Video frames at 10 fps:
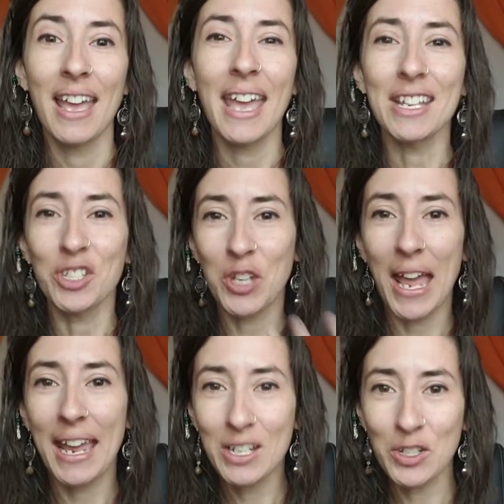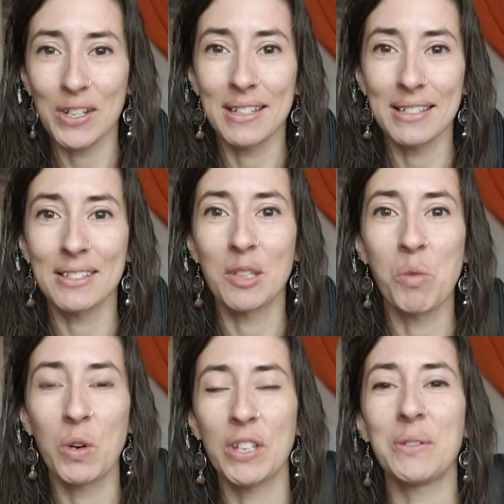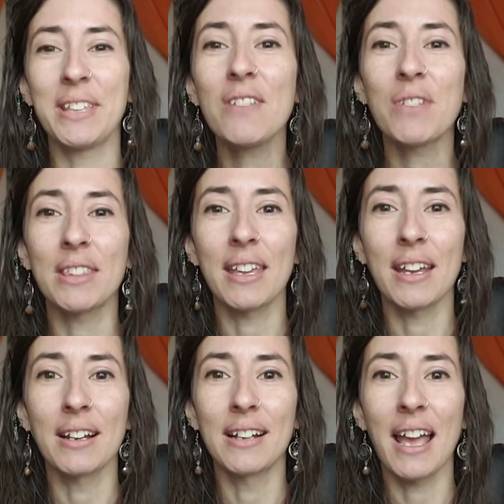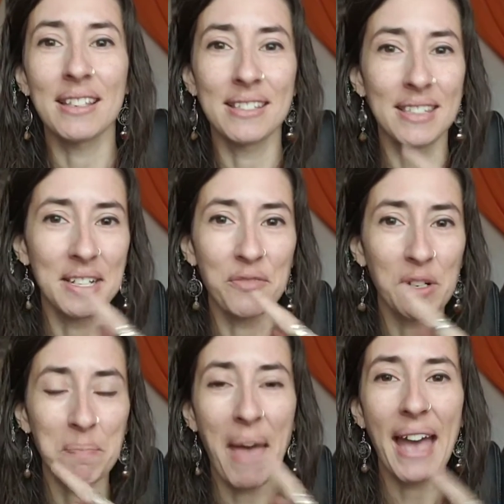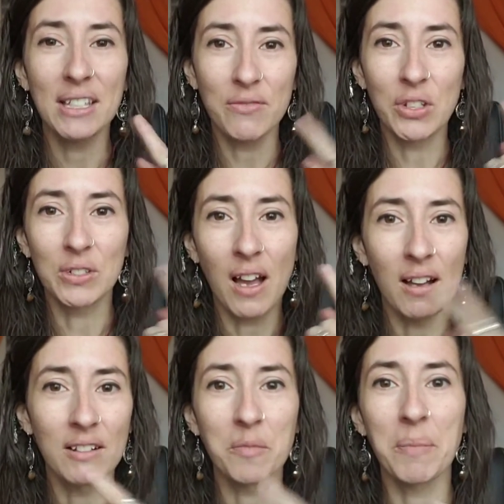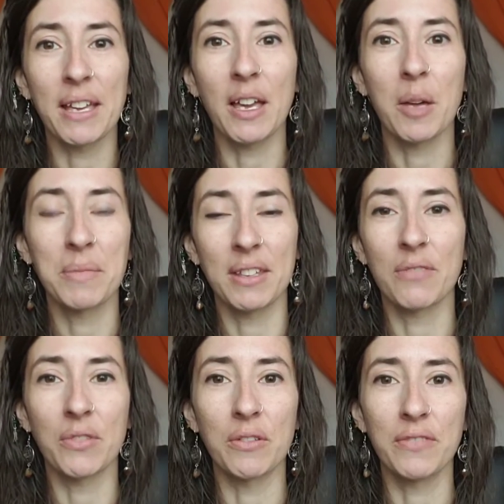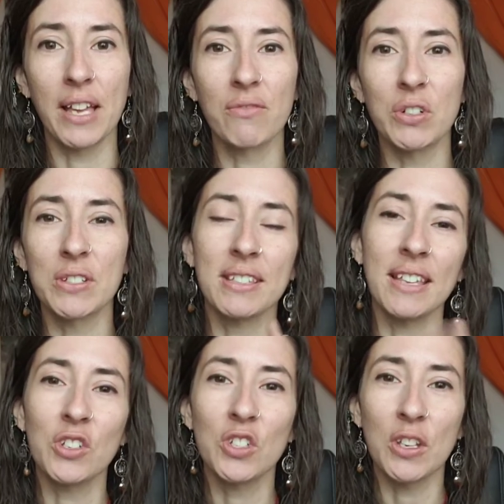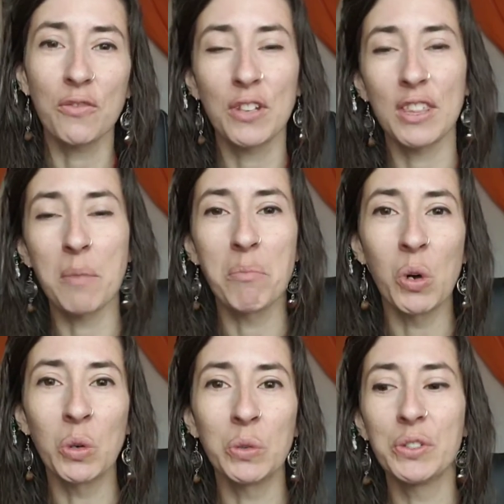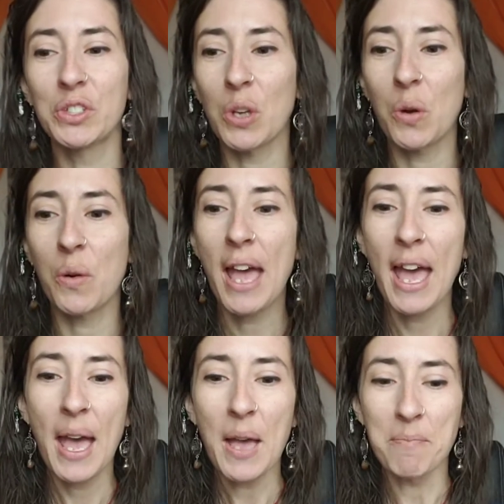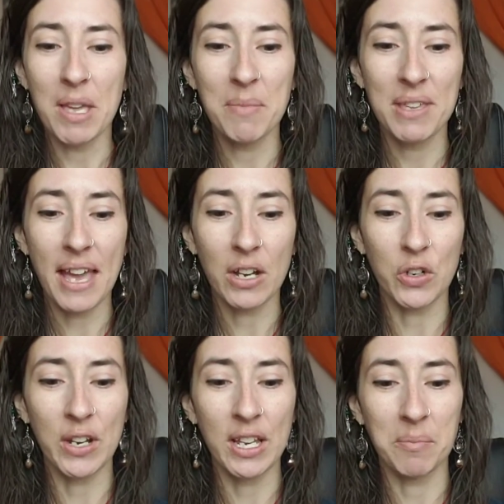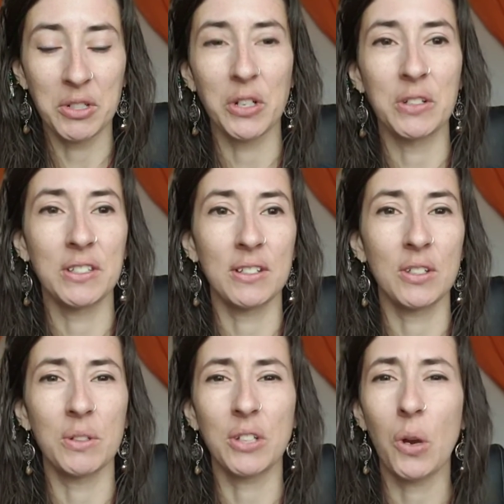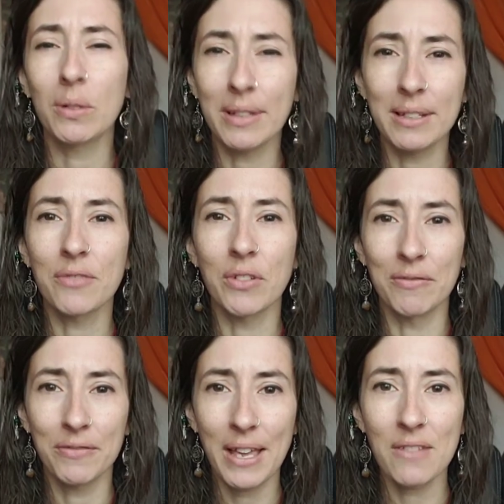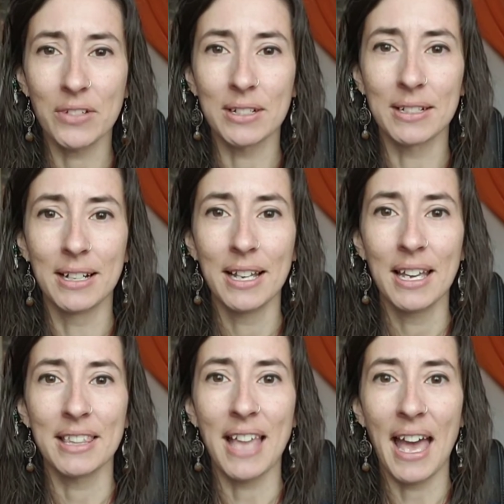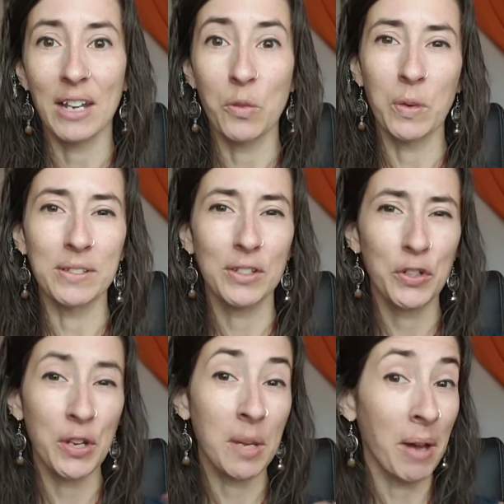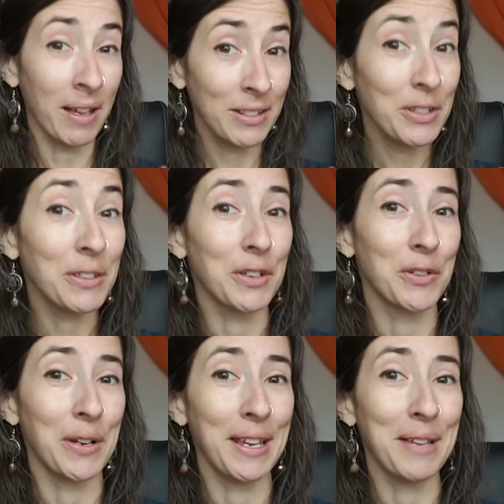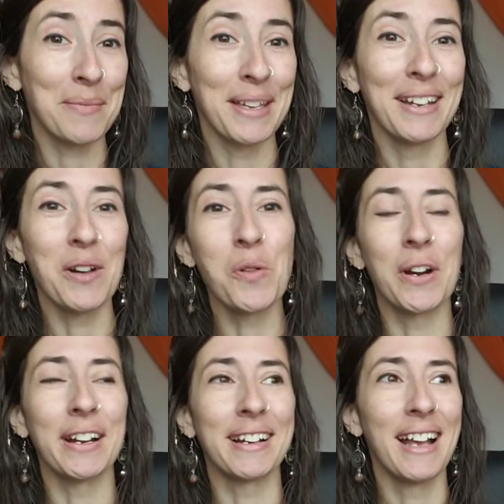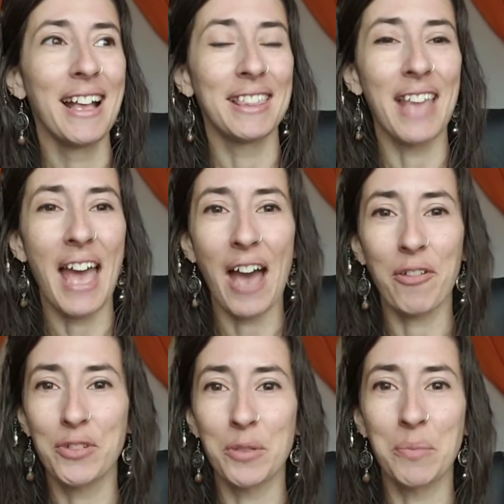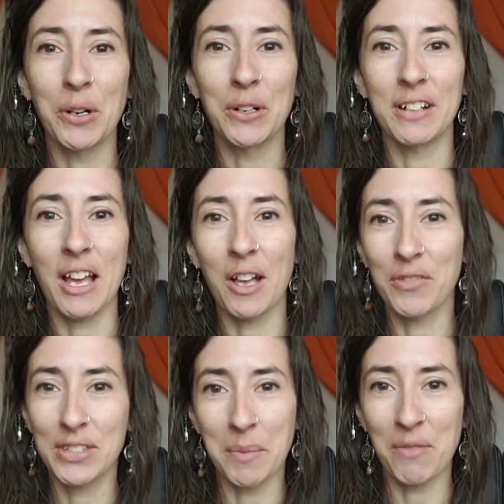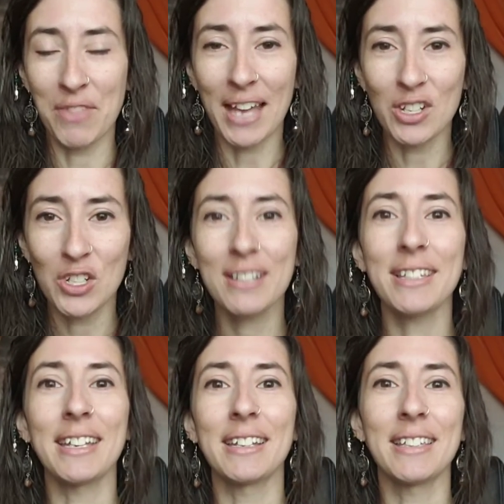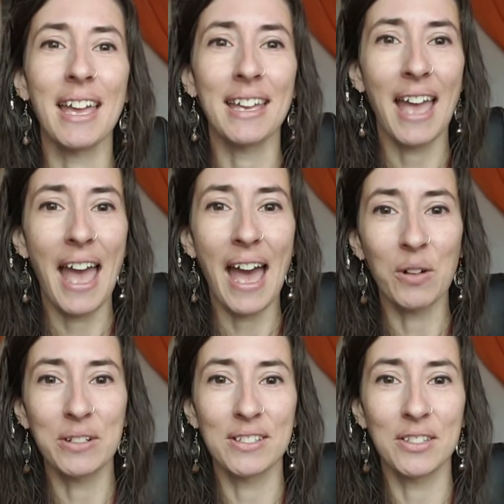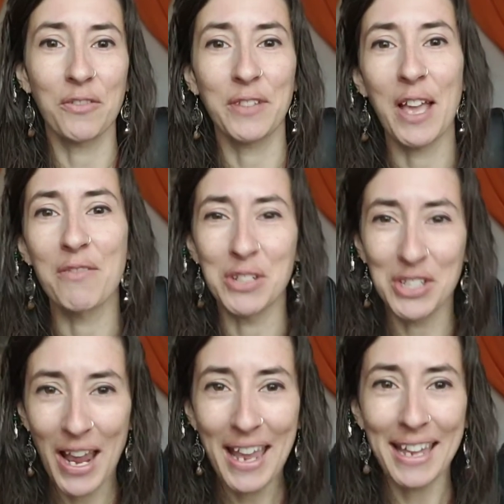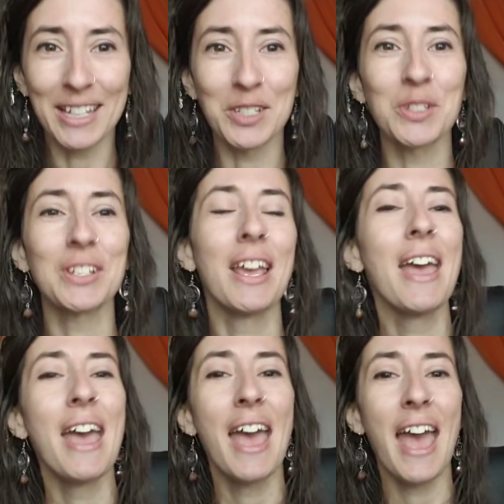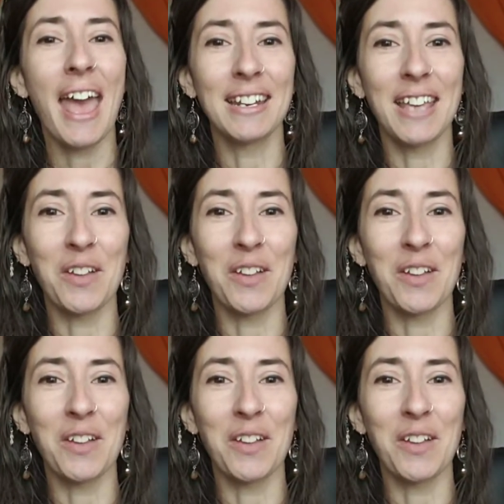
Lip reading: it changes the more you leave it there, as the different pads of your tongue pick up the different flavors and they shift and they mold. So maybe that cream turns into a totally different flavor that was cream under the cream, or the afterburn of some of that chili. Like, how does the flavor change? and